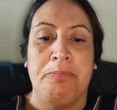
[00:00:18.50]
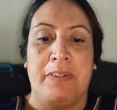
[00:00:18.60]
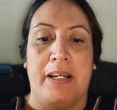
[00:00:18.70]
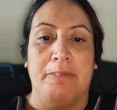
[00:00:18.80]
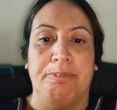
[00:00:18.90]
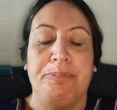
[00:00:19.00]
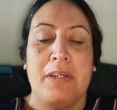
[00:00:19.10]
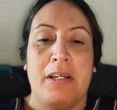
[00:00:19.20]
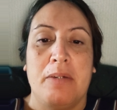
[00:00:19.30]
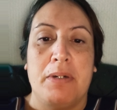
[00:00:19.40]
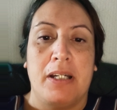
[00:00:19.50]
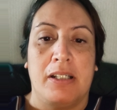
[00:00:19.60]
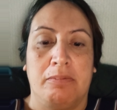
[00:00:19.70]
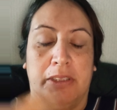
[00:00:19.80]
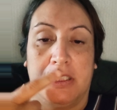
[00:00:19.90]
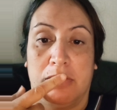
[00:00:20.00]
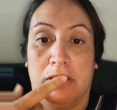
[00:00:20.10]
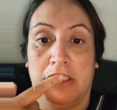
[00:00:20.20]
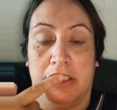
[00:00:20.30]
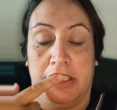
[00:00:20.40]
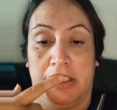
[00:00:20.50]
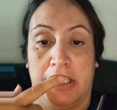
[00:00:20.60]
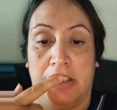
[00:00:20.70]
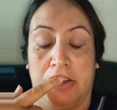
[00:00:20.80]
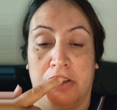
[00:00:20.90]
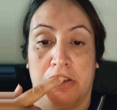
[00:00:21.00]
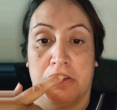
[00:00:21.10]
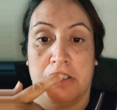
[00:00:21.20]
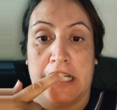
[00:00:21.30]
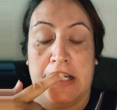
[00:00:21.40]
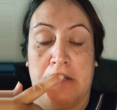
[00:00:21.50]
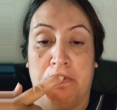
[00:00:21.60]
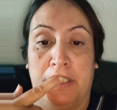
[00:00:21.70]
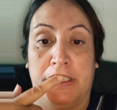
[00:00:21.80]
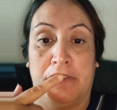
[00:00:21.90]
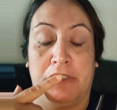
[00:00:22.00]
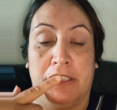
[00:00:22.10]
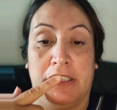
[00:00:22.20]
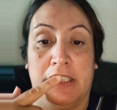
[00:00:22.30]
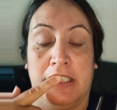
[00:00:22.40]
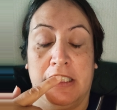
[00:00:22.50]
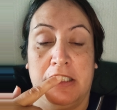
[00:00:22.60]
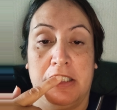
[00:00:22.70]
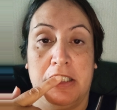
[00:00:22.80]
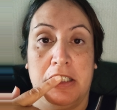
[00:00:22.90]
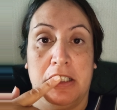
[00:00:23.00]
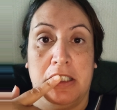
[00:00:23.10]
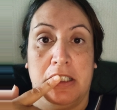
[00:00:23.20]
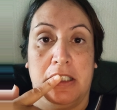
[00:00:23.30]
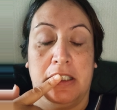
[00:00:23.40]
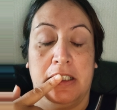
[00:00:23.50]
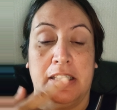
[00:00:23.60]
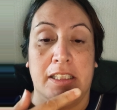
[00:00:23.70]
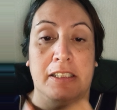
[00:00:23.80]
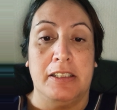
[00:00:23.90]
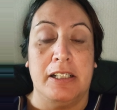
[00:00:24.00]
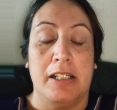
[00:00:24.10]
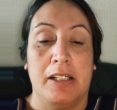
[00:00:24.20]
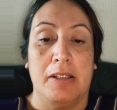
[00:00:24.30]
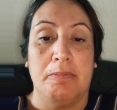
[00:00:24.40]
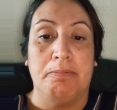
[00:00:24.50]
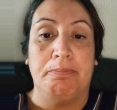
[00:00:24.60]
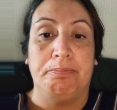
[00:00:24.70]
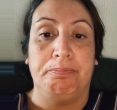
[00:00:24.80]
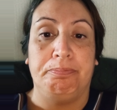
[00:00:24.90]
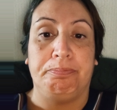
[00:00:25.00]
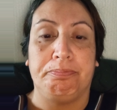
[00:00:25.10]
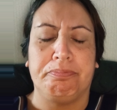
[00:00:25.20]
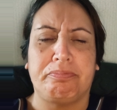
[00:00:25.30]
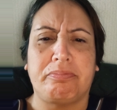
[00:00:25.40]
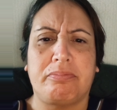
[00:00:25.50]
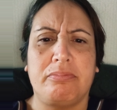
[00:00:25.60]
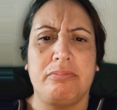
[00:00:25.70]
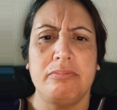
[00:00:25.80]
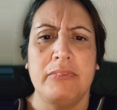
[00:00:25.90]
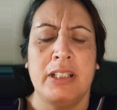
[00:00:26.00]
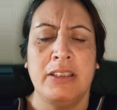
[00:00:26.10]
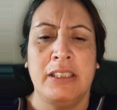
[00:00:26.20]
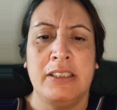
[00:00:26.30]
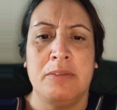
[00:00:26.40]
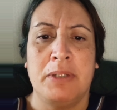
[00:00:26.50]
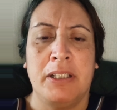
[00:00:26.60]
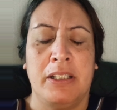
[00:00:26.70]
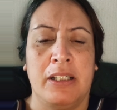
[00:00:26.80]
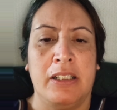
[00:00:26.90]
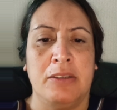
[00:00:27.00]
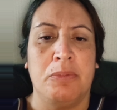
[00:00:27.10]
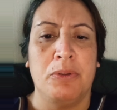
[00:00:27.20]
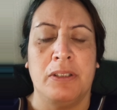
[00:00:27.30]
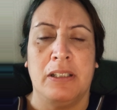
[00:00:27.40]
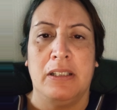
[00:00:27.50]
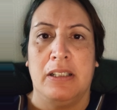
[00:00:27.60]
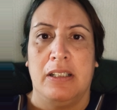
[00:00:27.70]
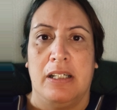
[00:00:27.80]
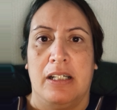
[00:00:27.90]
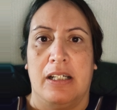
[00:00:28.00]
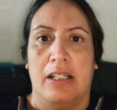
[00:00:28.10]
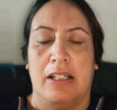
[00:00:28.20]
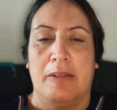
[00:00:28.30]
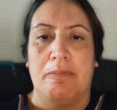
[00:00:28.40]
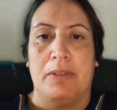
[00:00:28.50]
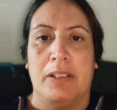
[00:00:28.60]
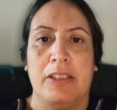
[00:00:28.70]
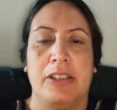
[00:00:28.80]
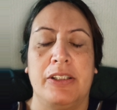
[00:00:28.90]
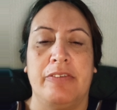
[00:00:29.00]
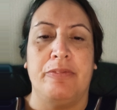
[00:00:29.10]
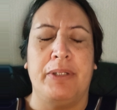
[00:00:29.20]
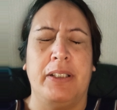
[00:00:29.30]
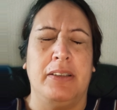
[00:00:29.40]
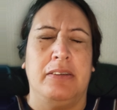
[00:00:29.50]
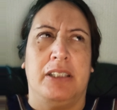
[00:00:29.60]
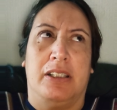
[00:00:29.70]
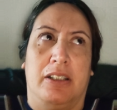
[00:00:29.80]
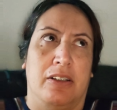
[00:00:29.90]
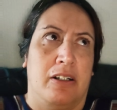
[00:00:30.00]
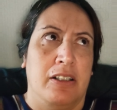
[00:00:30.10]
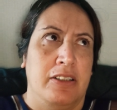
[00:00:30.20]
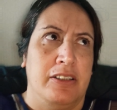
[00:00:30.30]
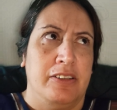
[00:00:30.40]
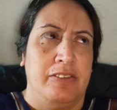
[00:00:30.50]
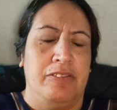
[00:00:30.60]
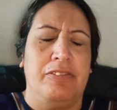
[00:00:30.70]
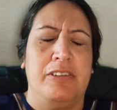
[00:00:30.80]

yeah. But just wanted to toe talk on what our bishop has said and the testimony that he's borne. I too have been kind of